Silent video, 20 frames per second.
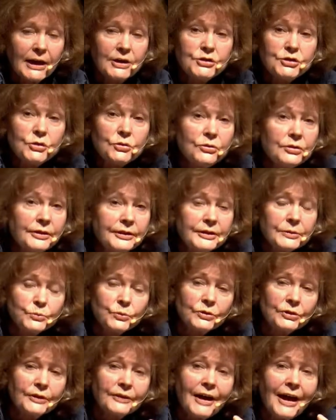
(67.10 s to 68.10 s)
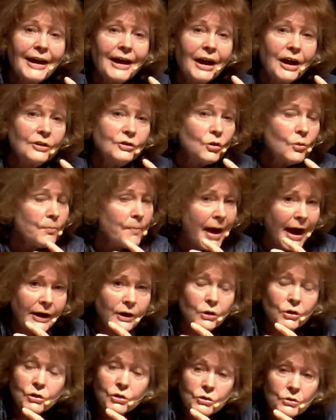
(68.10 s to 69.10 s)
And two of them were no
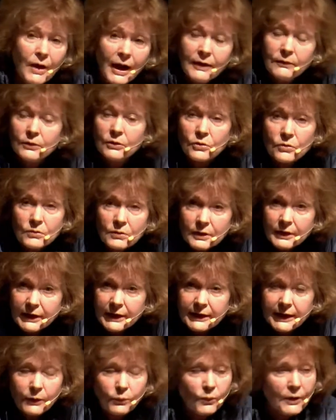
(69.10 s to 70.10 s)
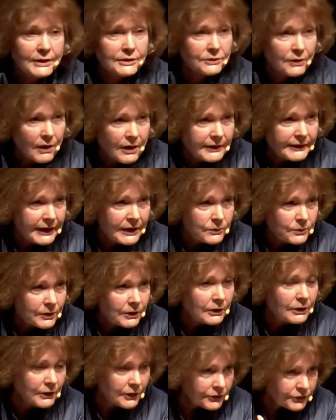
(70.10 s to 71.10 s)
matter who I recorded and what dog they
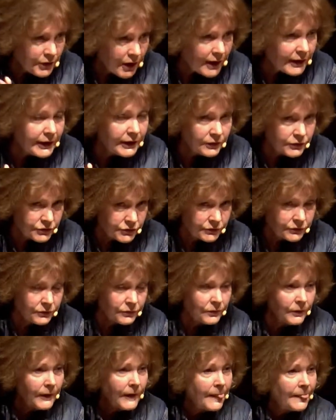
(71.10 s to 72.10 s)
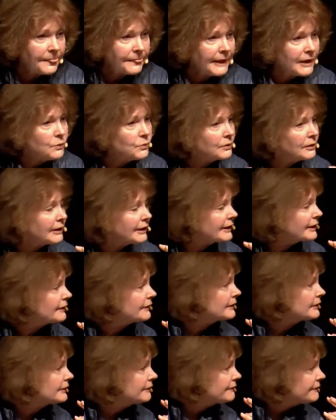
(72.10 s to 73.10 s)
were talking to, they were
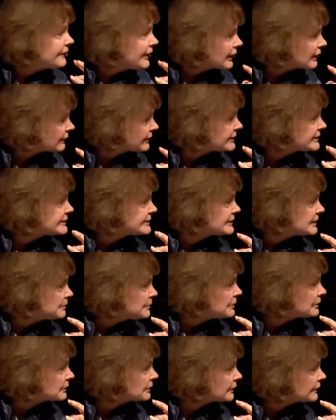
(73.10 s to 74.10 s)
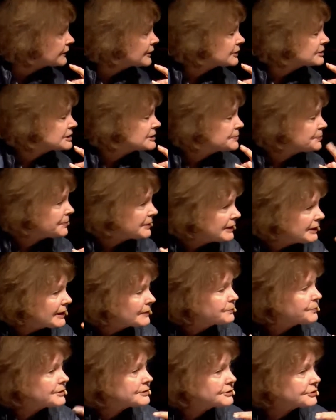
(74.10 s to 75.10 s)
very similar. The speed
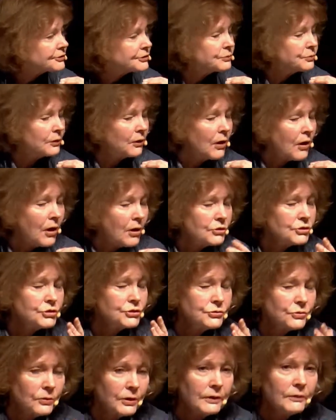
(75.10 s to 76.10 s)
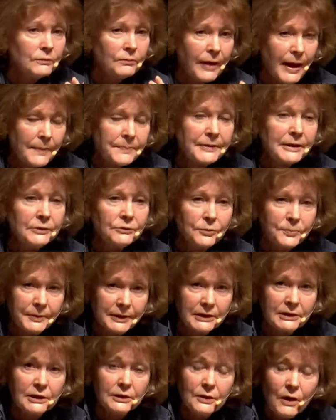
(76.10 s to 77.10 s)
up whistles were all short, rapidly
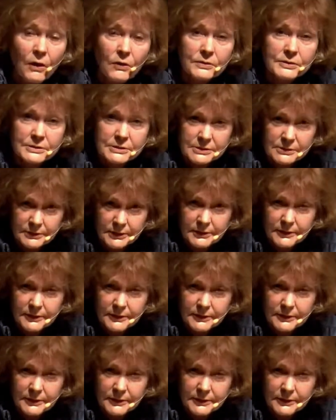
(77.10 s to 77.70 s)
repeated notes.